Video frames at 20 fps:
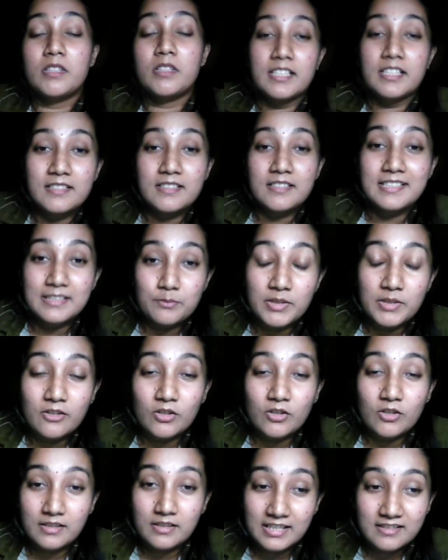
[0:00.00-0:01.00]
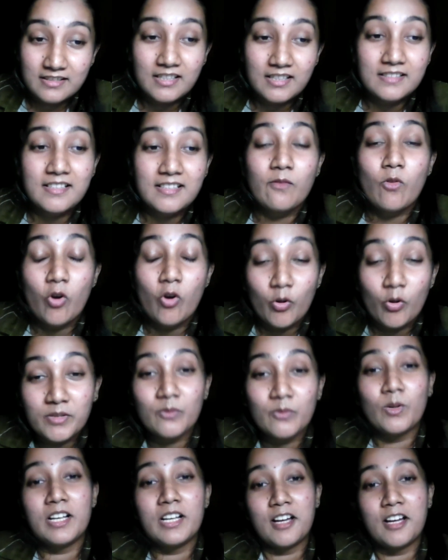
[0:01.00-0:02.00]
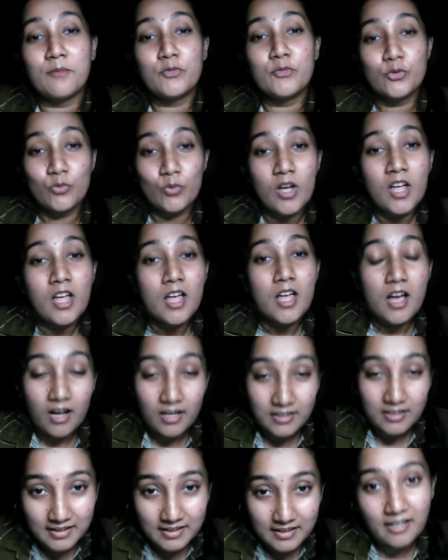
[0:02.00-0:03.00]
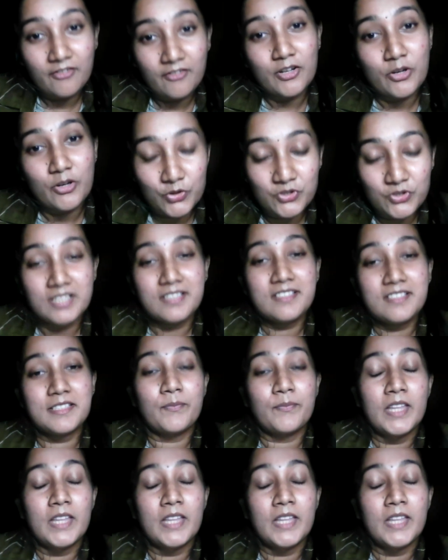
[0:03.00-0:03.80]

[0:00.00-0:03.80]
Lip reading: because the lecturers are warmly welcome to answer our questions.